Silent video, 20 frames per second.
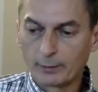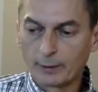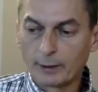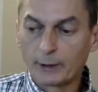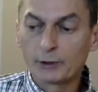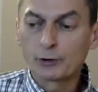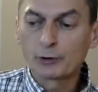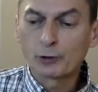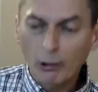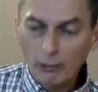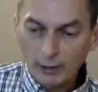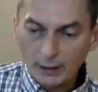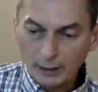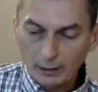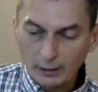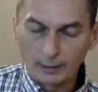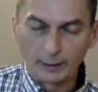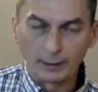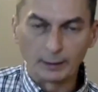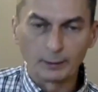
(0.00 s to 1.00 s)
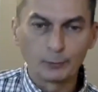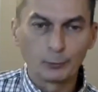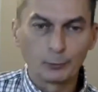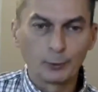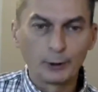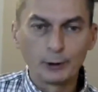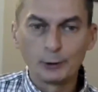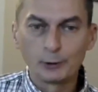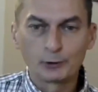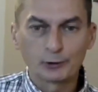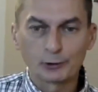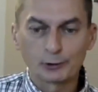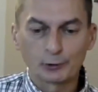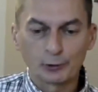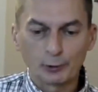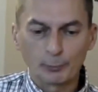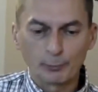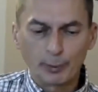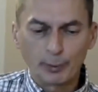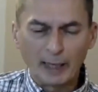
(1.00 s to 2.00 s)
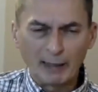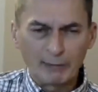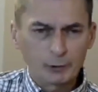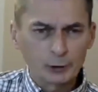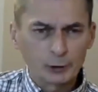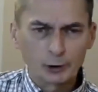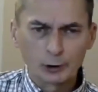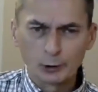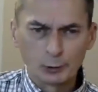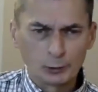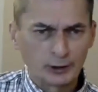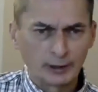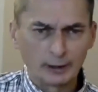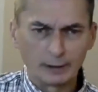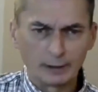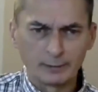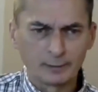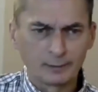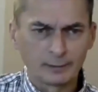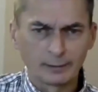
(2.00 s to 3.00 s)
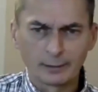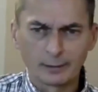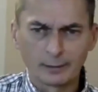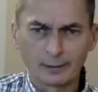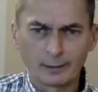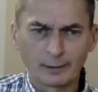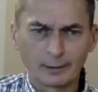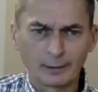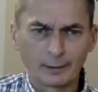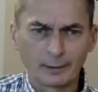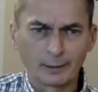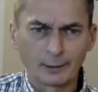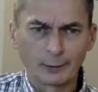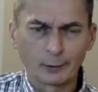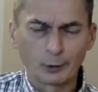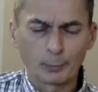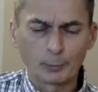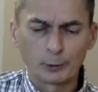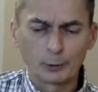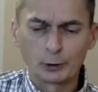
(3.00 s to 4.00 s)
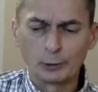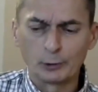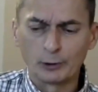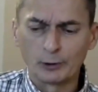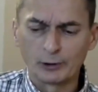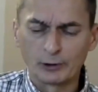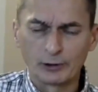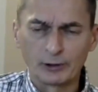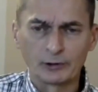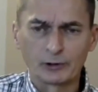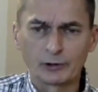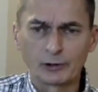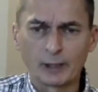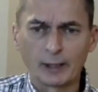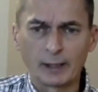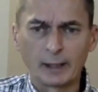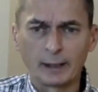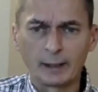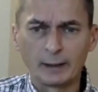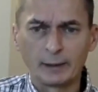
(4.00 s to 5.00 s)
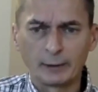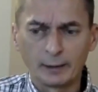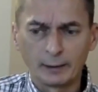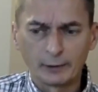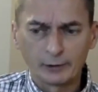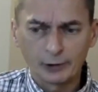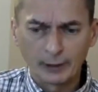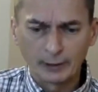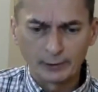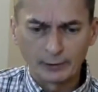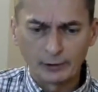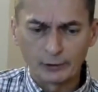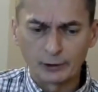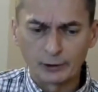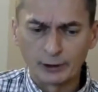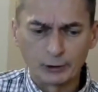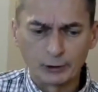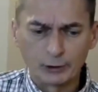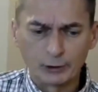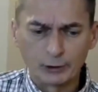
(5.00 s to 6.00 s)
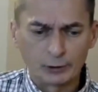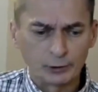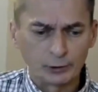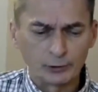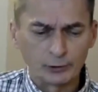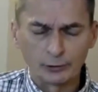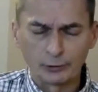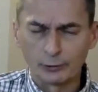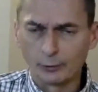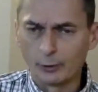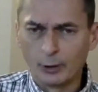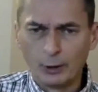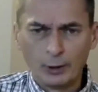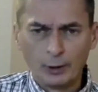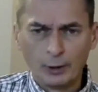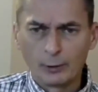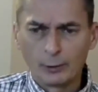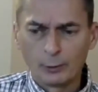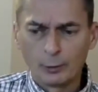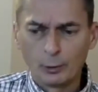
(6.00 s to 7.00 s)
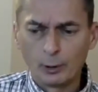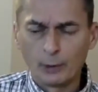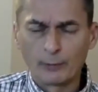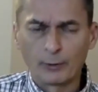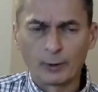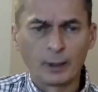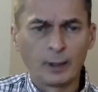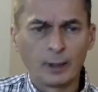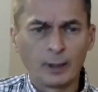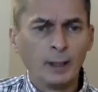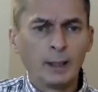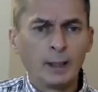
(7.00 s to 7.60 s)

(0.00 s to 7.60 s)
historically, we used to sort of parachute in an opportunity and say to the teachers or whoever,